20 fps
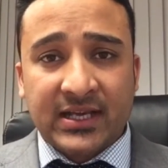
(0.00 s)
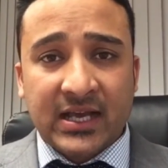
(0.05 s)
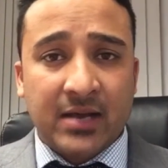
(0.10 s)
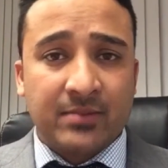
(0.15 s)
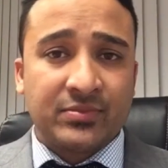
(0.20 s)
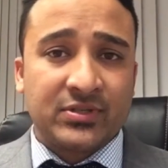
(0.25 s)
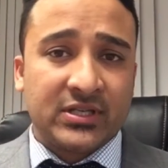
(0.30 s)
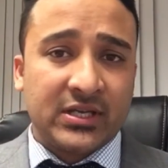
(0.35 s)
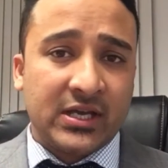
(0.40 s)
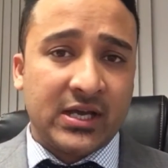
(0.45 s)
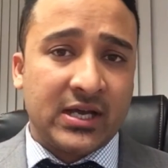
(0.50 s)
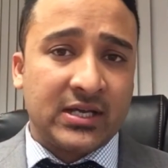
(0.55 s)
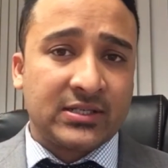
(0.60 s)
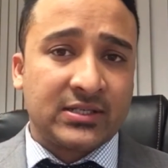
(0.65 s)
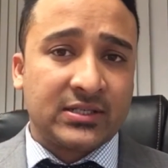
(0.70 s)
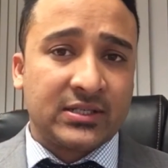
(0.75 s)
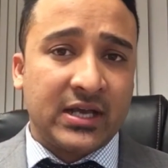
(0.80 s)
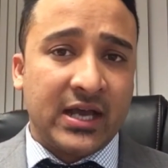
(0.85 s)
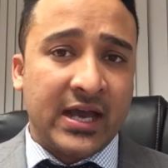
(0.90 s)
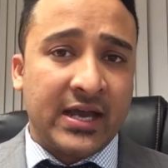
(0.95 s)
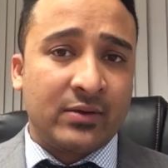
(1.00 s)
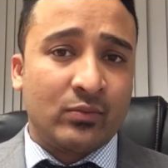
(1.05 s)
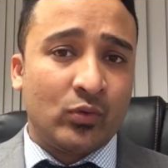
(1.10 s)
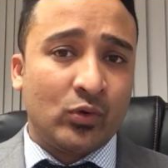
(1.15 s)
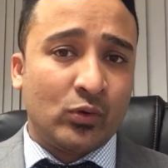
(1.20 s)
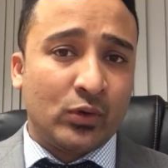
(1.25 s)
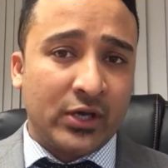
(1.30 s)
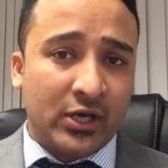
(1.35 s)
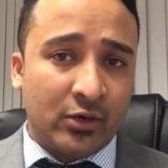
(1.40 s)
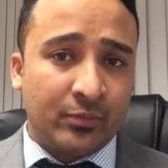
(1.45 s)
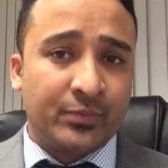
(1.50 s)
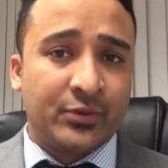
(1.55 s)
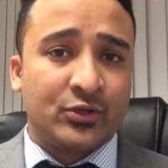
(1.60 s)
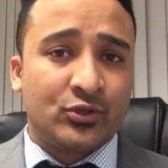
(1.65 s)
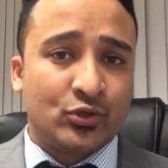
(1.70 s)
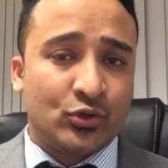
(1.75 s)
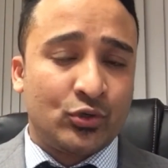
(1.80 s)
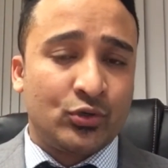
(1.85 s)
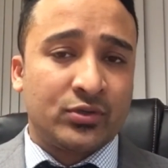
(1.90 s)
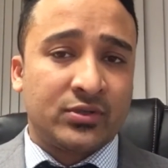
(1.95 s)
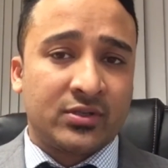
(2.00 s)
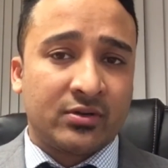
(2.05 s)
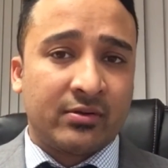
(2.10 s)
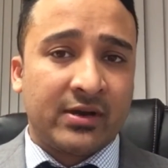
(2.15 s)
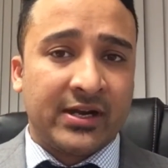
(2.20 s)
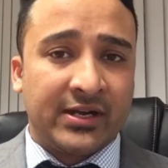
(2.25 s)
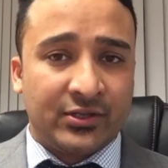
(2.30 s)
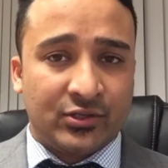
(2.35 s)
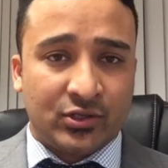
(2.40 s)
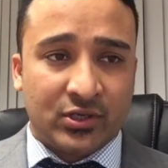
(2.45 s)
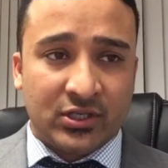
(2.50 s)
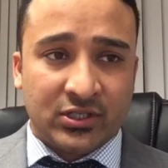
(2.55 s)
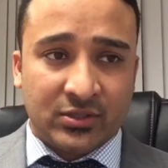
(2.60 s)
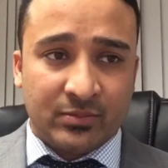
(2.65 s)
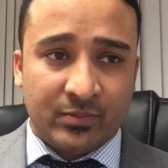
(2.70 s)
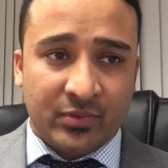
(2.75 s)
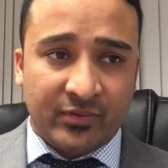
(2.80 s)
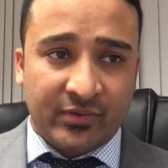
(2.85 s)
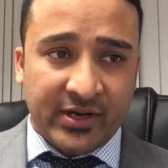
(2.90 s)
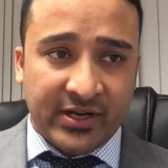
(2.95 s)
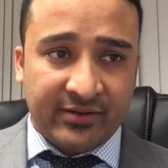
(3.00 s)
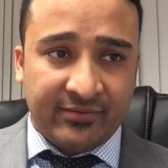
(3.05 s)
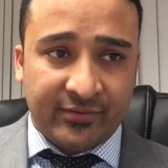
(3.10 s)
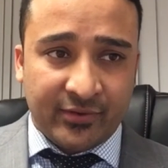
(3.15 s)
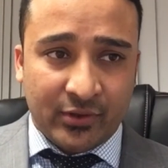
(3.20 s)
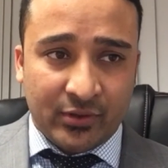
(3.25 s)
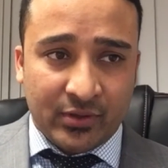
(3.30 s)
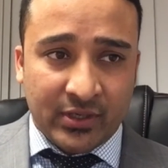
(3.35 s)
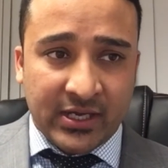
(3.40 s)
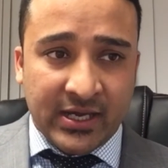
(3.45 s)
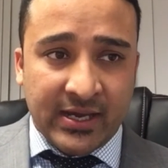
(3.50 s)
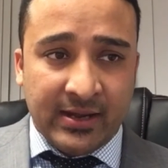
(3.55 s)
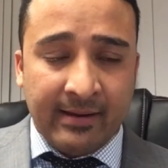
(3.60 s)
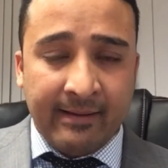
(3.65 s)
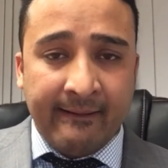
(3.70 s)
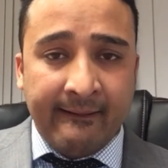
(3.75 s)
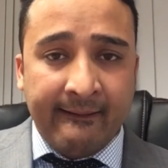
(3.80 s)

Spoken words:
come see us and we'll help you choose the right education provider for you. Okay.